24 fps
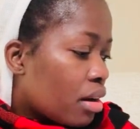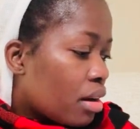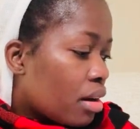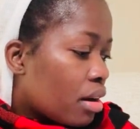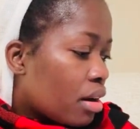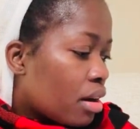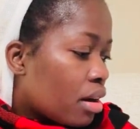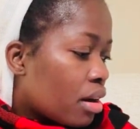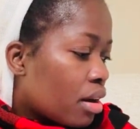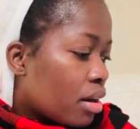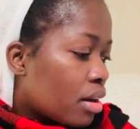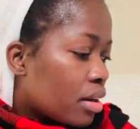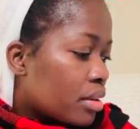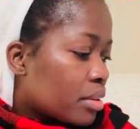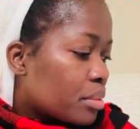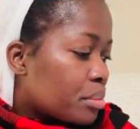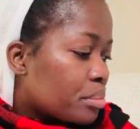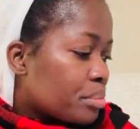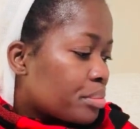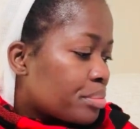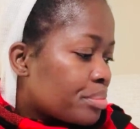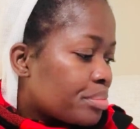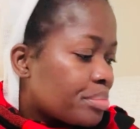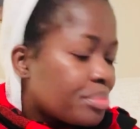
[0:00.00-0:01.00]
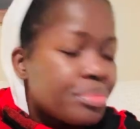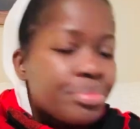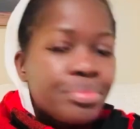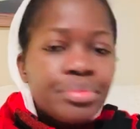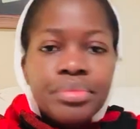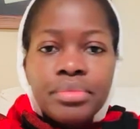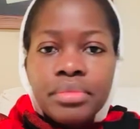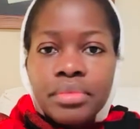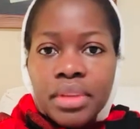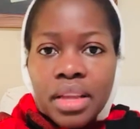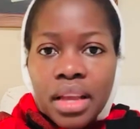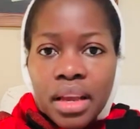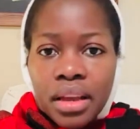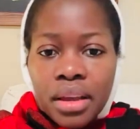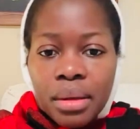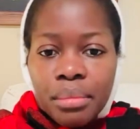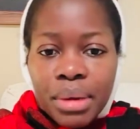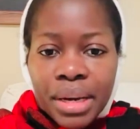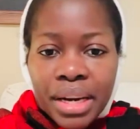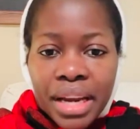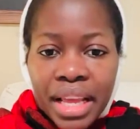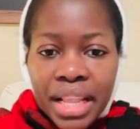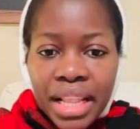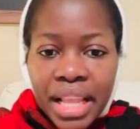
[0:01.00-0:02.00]
Um,
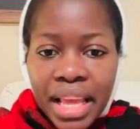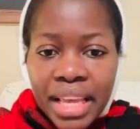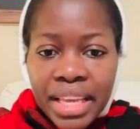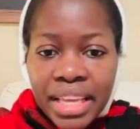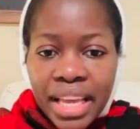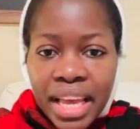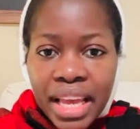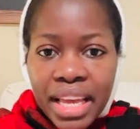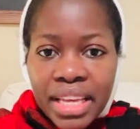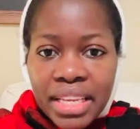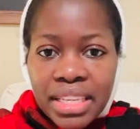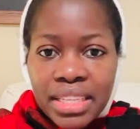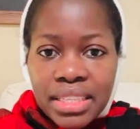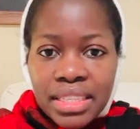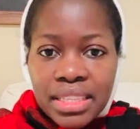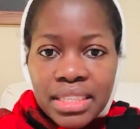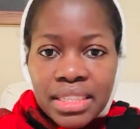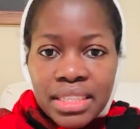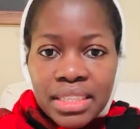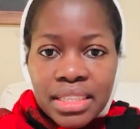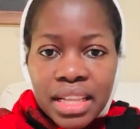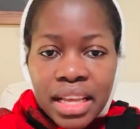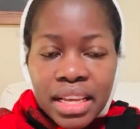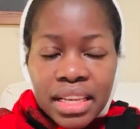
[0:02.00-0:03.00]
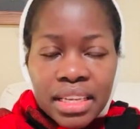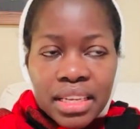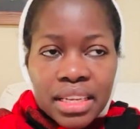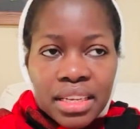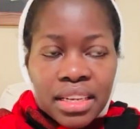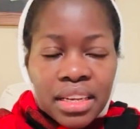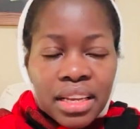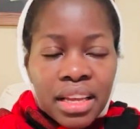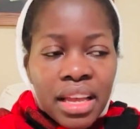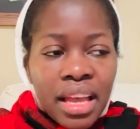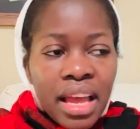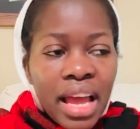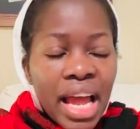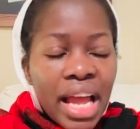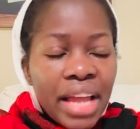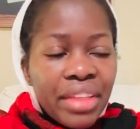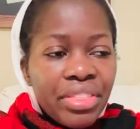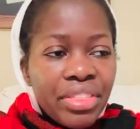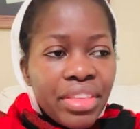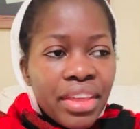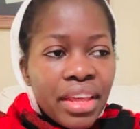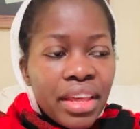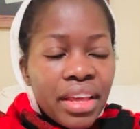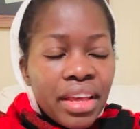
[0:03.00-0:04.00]
but I like X. Like, I
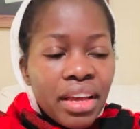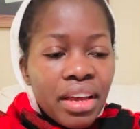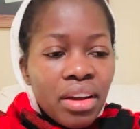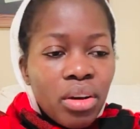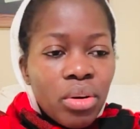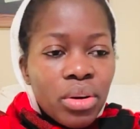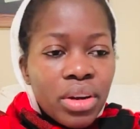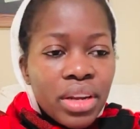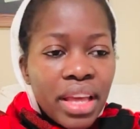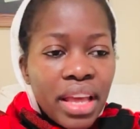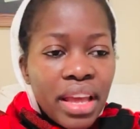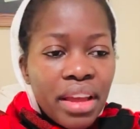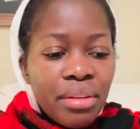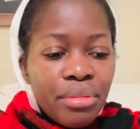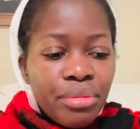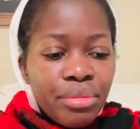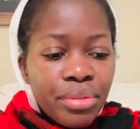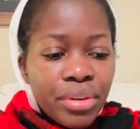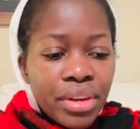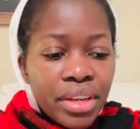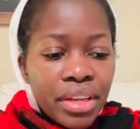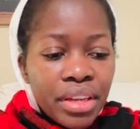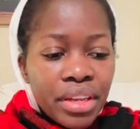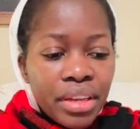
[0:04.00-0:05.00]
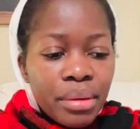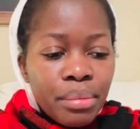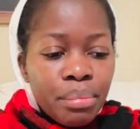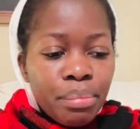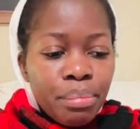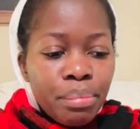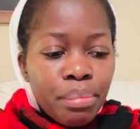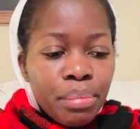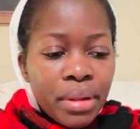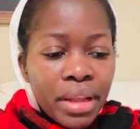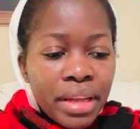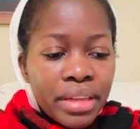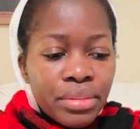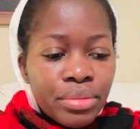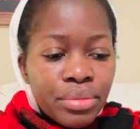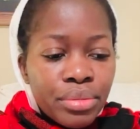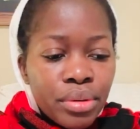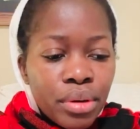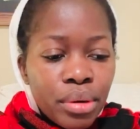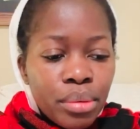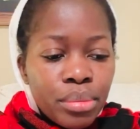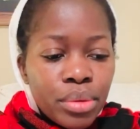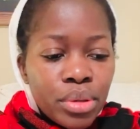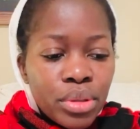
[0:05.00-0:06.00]
think on every
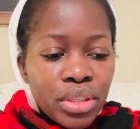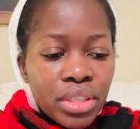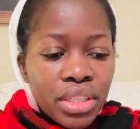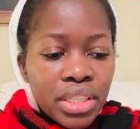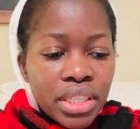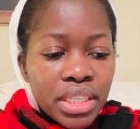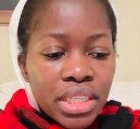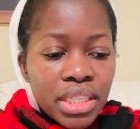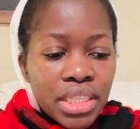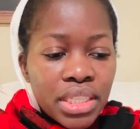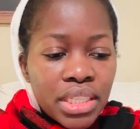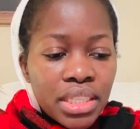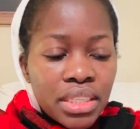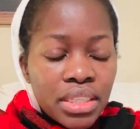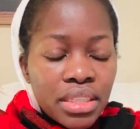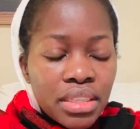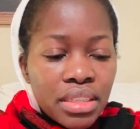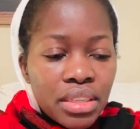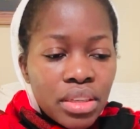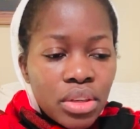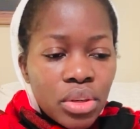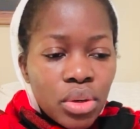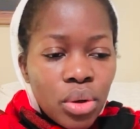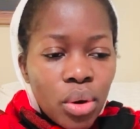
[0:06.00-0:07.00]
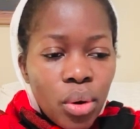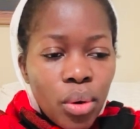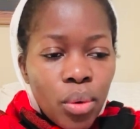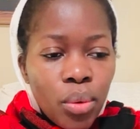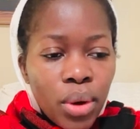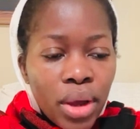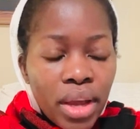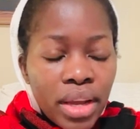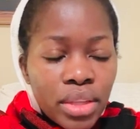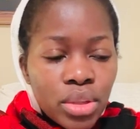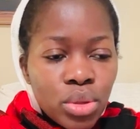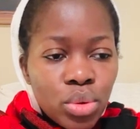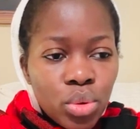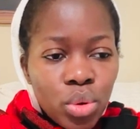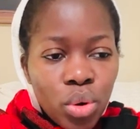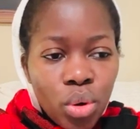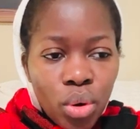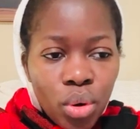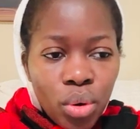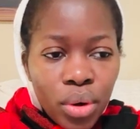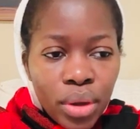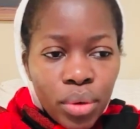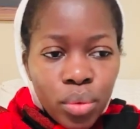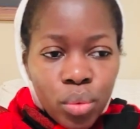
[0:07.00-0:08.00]
platform you just know where to
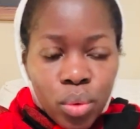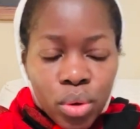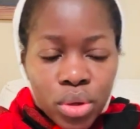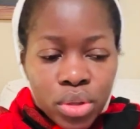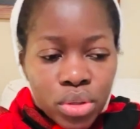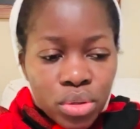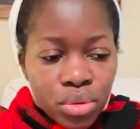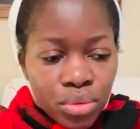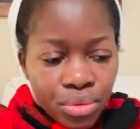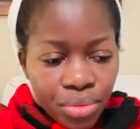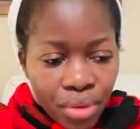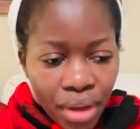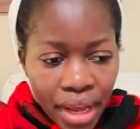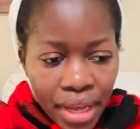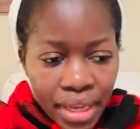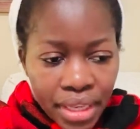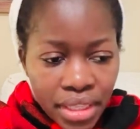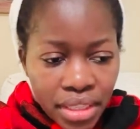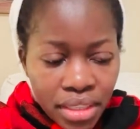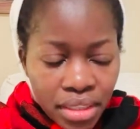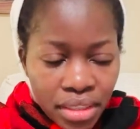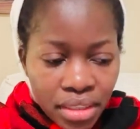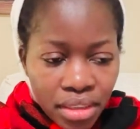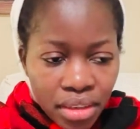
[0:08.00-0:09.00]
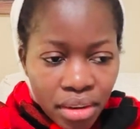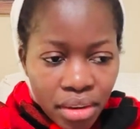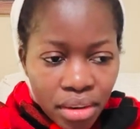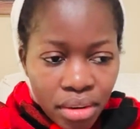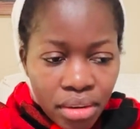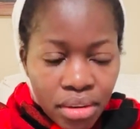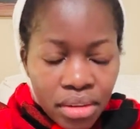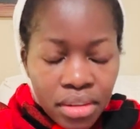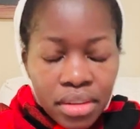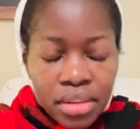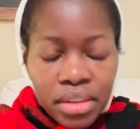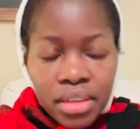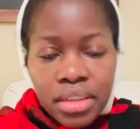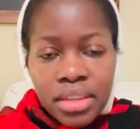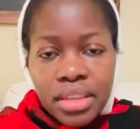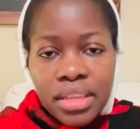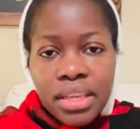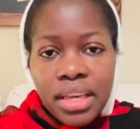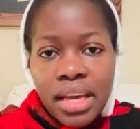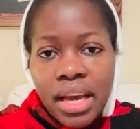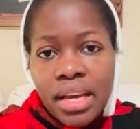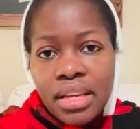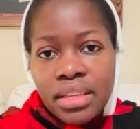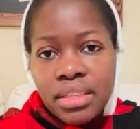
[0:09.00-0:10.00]
go and what to find.
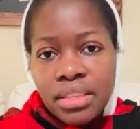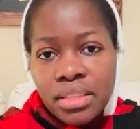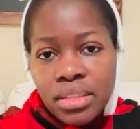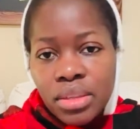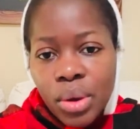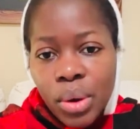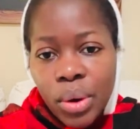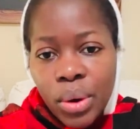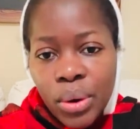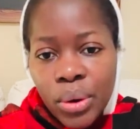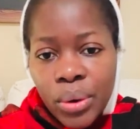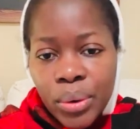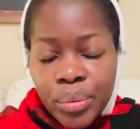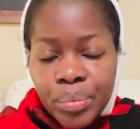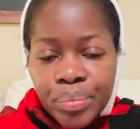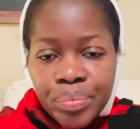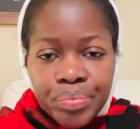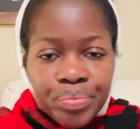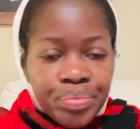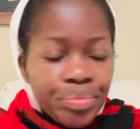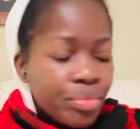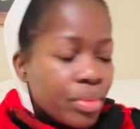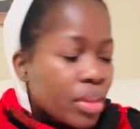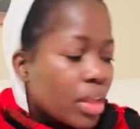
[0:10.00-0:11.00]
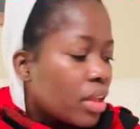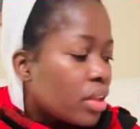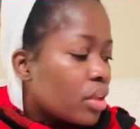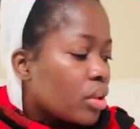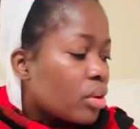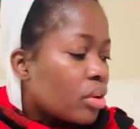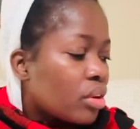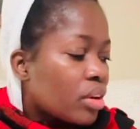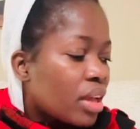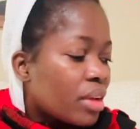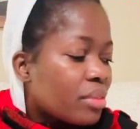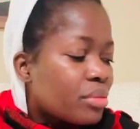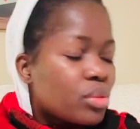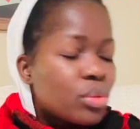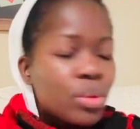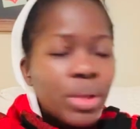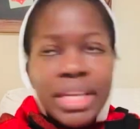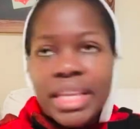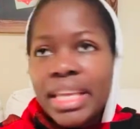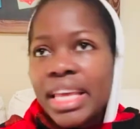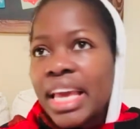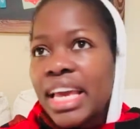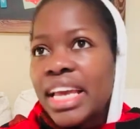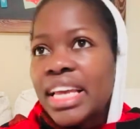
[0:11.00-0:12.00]
Yeah, so you don't have to
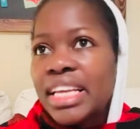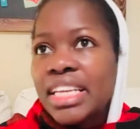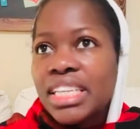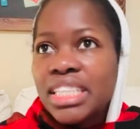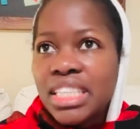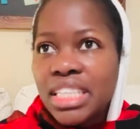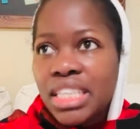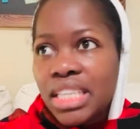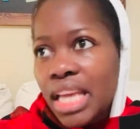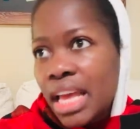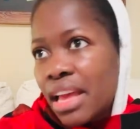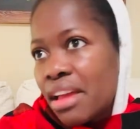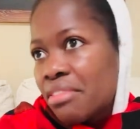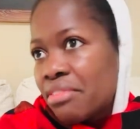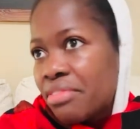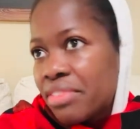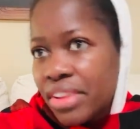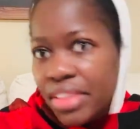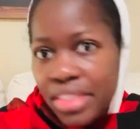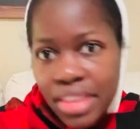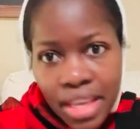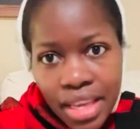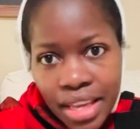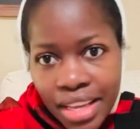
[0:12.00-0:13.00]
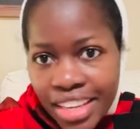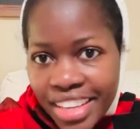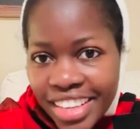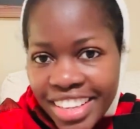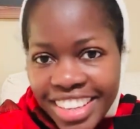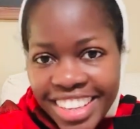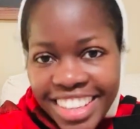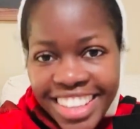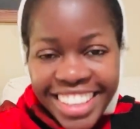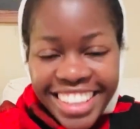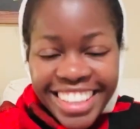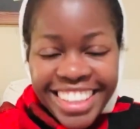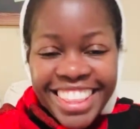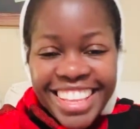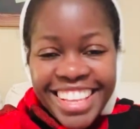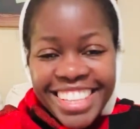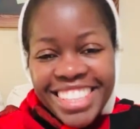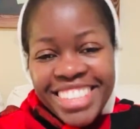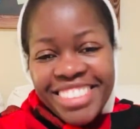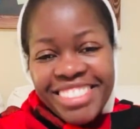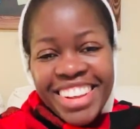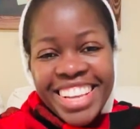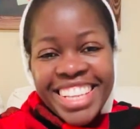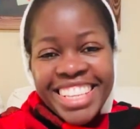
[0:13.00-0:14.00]
engage in everything.
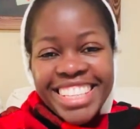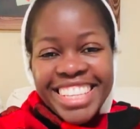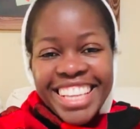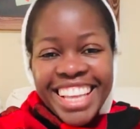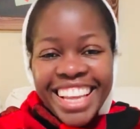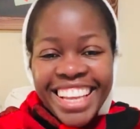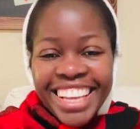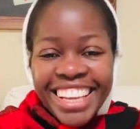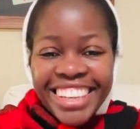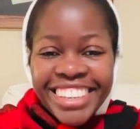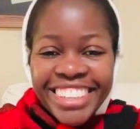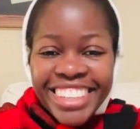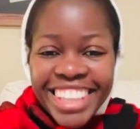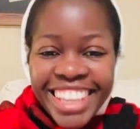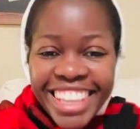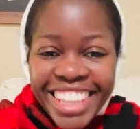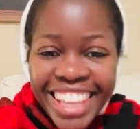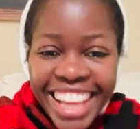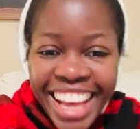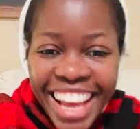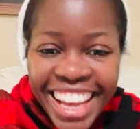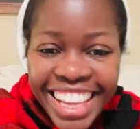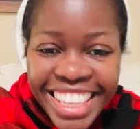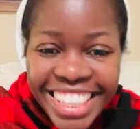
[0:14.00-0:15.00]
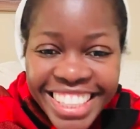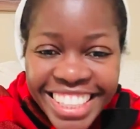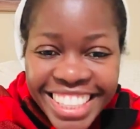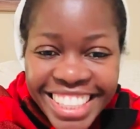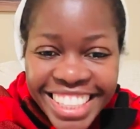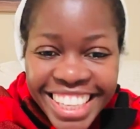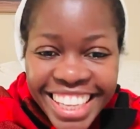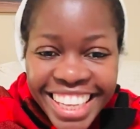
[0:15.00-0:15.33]
That's my take on that.